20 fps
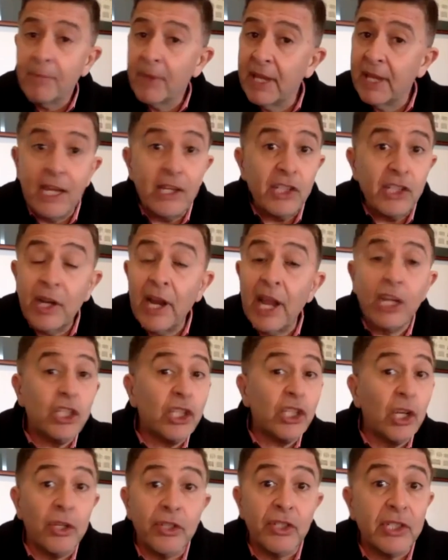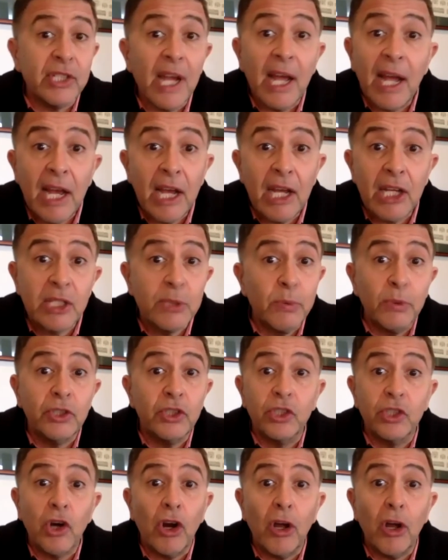International stars
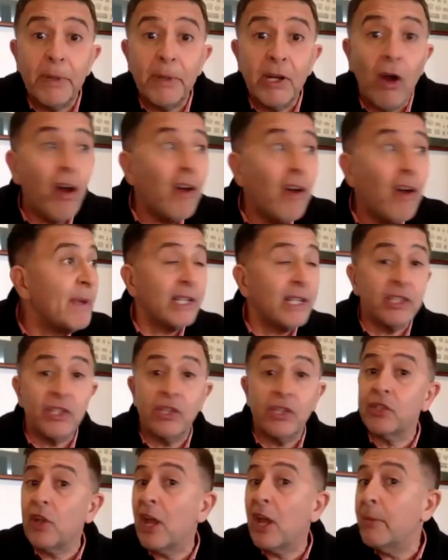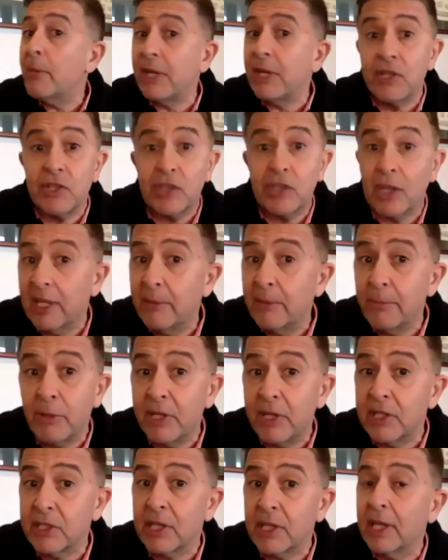would drop in. I've met so many
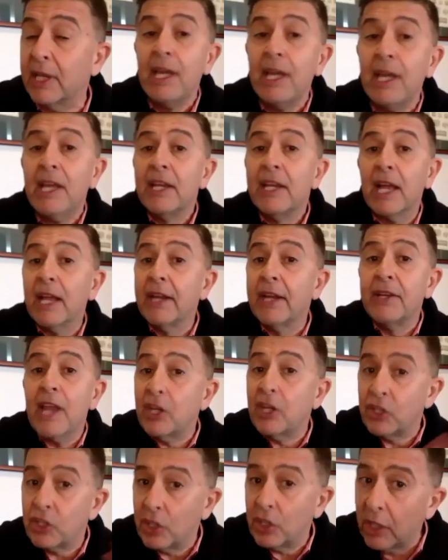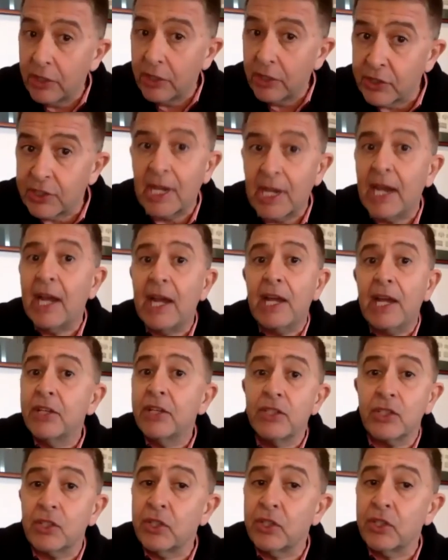celebrities there, national
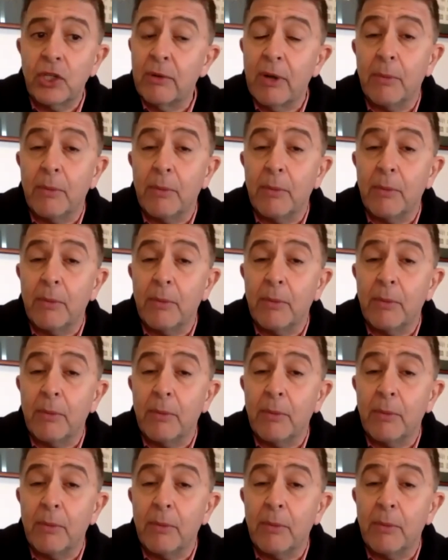stars too.